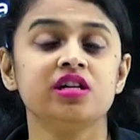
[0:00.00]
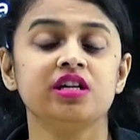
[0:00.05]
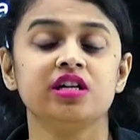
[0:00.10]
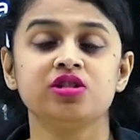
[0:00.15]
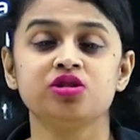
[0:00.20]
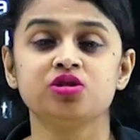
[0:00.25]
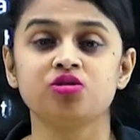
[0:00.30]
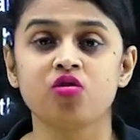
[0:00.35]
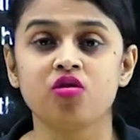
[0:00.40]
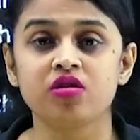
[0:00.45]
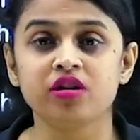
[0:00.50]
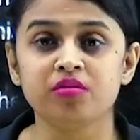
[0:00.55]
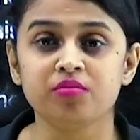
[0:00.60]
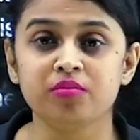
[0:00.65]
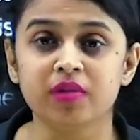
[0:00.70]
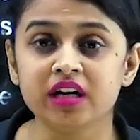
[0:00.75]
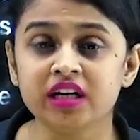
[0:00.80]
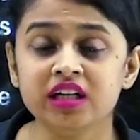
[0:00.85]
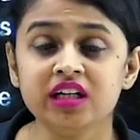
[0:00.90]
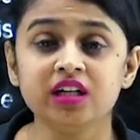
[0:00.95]
had stolen
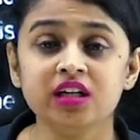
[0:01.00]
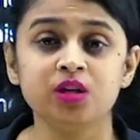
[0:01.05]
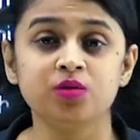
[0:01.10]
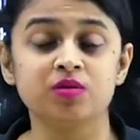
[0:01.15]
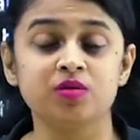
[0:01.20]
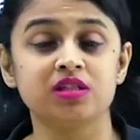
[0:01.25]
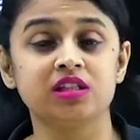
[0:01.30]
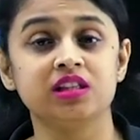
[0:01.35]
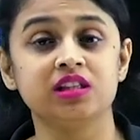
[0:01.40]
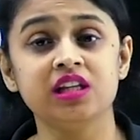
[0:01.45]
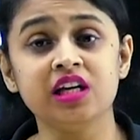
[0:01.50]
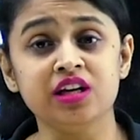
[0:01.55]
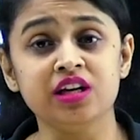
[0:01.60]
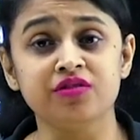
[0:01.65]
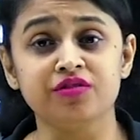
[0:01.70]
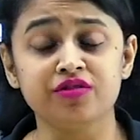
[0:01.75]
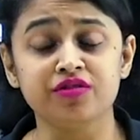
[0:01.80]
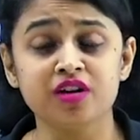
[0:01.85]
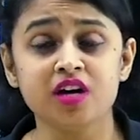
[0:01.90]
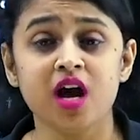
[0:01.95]
money, he was a
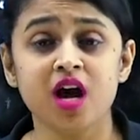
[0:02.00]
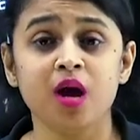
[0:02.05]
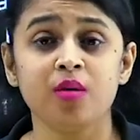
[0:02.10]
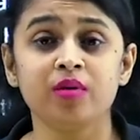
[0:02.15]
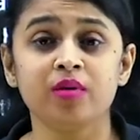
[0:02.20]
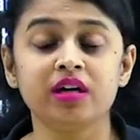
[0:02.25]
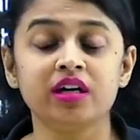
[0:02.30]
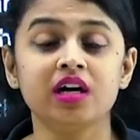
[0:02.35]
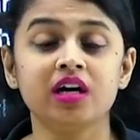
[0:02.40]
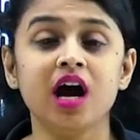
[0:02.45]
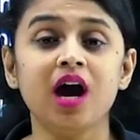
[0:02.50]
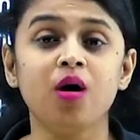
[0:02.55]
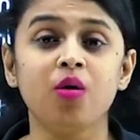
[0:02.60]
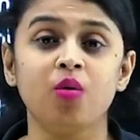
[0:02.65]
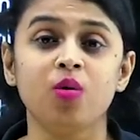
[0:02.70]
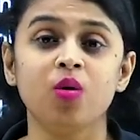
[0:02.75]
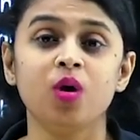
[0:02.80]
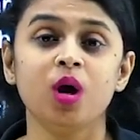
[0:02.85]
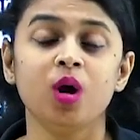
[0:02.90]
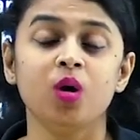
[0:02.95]
thief. But
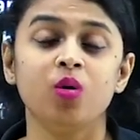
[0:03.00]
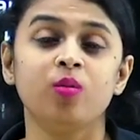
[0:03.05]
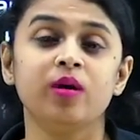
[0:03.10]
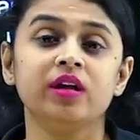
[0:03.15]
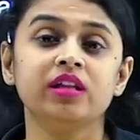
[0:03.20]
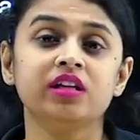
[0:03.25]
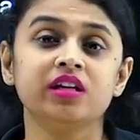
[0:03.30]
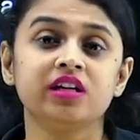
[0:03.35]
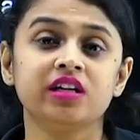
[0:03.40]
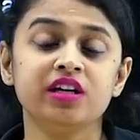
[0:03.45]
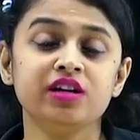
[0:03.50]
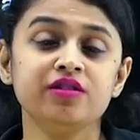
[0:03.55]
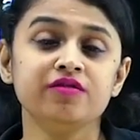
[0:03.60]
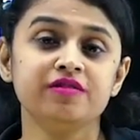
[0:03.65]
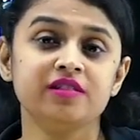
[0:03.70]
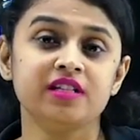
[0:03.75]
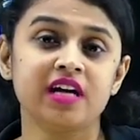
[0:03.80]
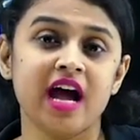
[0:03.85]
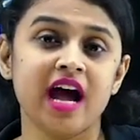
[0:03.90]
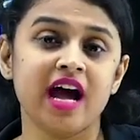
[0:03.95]
now, when the
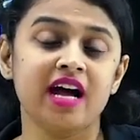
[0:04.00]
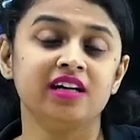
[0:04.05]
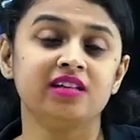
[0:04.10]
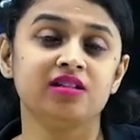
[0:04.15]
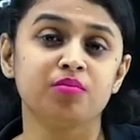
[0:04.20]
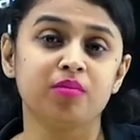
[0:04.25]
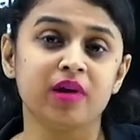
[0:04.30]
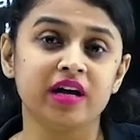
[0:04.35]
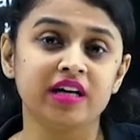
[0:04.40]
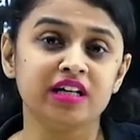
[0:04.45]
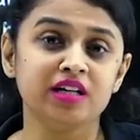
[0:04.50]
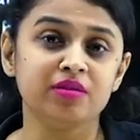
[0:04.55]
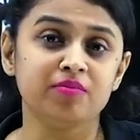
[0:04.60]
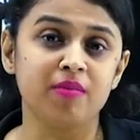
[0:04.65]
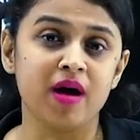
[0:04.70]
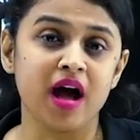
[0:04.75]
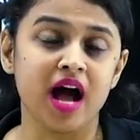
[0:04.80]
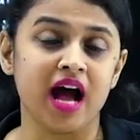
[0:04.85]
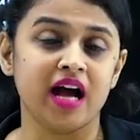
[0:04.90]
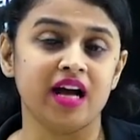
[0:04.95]
gift had the money
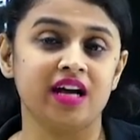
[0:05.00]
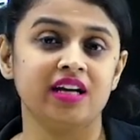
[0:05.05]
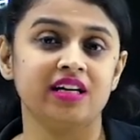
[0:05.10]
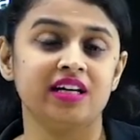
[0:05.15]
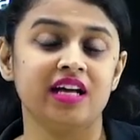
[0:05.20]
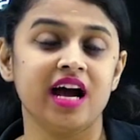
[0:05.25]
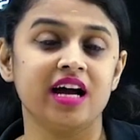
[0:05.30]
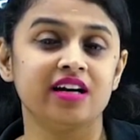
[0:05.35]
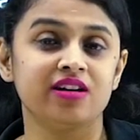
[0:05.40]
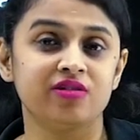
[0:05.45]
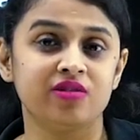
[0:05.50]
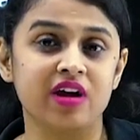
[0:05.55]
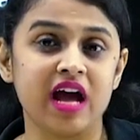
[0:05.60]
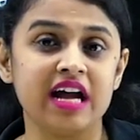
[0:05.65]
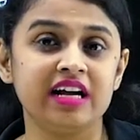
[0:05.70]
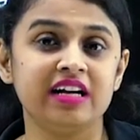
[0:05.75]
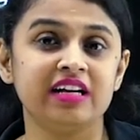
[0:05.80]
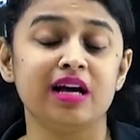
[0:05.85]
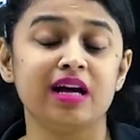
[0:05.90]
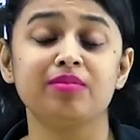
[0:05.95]
back, it had a
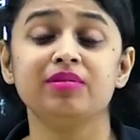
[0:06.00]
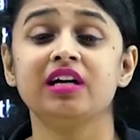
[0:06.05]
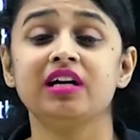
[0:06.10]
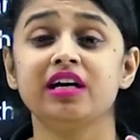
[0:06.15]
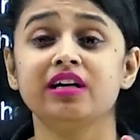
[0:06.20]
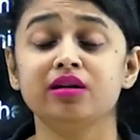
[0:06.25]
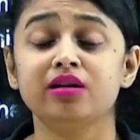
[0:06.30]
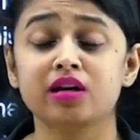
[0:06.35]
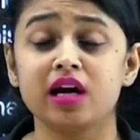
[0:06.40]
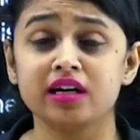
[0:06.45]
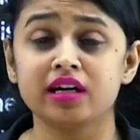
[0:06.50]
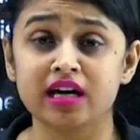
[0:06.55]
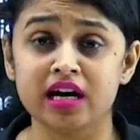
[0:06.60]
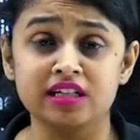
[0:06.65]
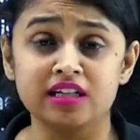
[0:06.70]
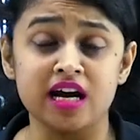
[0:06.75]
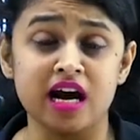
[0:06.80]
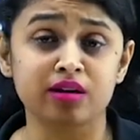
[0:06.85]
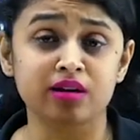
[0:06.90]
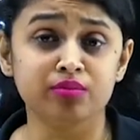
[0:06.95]
rat trap, and it had a, and it
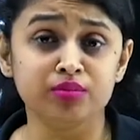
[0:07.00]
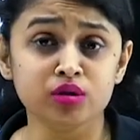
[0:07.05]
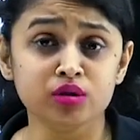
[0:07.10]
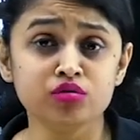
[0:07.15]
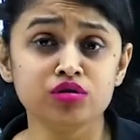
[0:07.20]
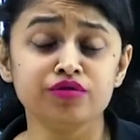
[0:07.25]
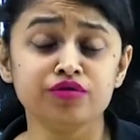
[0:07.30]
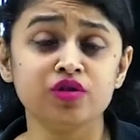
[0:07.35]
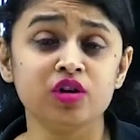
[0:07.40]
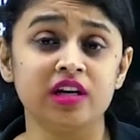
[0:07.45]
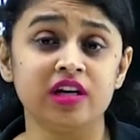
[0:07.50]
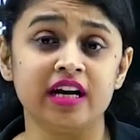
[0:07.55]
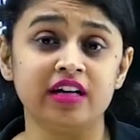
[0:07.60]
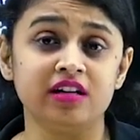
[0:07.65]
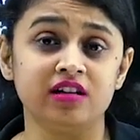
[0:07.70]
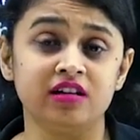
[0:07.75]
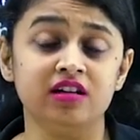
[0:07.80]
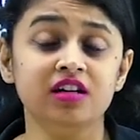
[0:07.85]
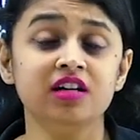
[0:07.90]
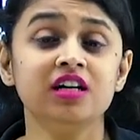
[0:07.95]
had a beautiful
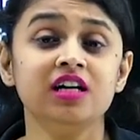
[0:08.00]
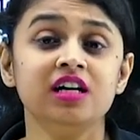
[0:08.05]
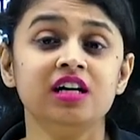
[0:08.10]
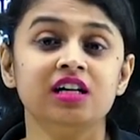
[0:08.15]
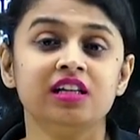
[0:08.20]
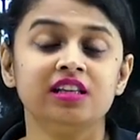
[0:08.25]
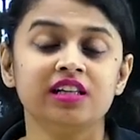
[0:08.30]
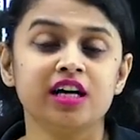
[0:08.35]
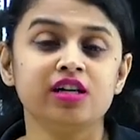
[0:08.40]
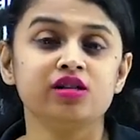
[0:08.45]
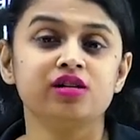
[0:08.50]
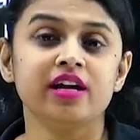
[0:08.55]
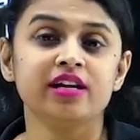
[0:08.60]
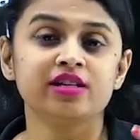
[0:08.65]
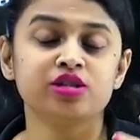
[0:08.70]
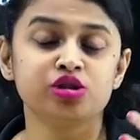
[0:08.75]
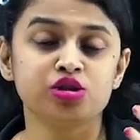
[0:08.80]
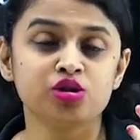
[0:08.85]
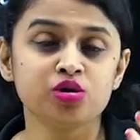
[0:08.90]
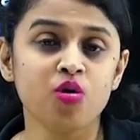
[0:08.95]
letter that
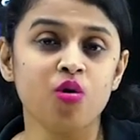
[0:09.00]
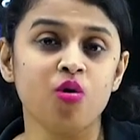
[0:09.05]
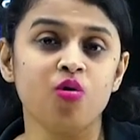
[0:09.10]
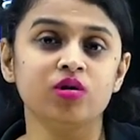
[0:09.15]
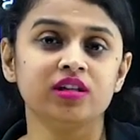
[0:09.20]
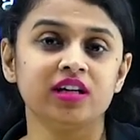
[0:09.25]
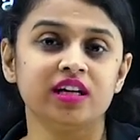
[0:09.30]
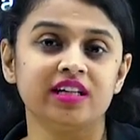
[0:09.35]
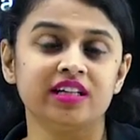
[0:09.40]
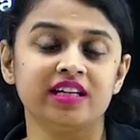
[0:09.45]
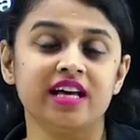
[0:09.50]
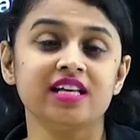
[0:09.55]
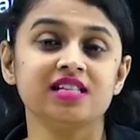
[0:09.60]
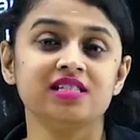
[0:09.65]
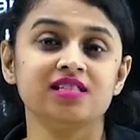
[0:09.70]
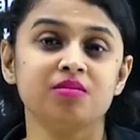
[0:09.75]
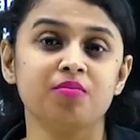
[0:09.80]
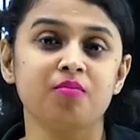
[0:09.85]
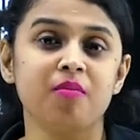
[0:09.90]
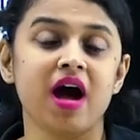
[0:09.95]
showed that yes,
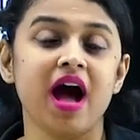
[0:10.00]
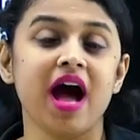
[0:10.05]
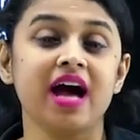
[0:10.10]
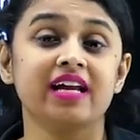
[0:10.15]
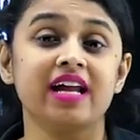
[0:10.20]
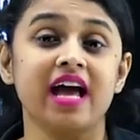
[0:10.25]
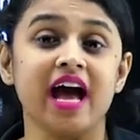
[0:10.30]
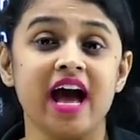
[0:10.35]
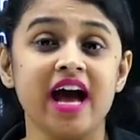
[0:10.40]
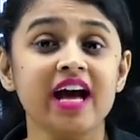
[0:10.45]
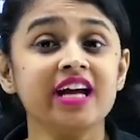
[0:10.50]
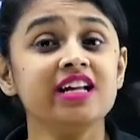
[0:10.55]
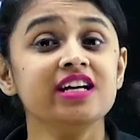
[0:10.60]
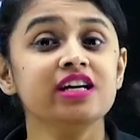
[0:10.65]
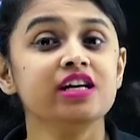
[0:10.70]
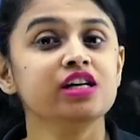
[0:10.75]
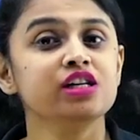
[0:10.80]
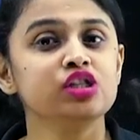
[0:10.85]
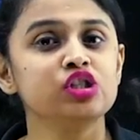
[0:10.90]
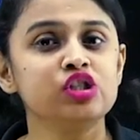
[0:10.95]
the man had
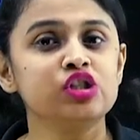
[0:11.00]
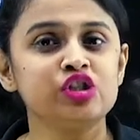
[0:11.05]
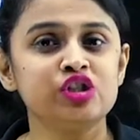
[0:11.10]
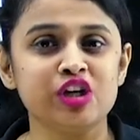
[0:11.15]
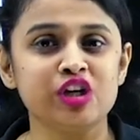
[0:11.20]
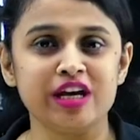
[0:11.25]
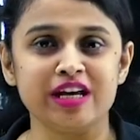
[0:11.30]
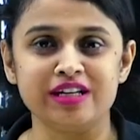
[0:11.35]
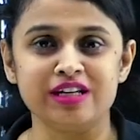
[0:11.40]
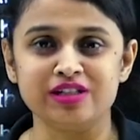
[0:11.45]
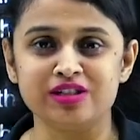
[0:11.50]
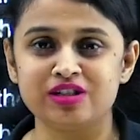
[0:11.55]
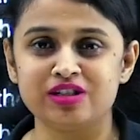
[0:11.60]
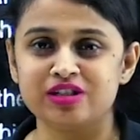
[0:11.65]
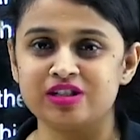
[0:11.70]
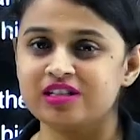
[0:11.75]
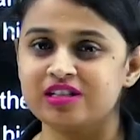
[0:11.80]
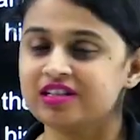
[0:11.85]
changed.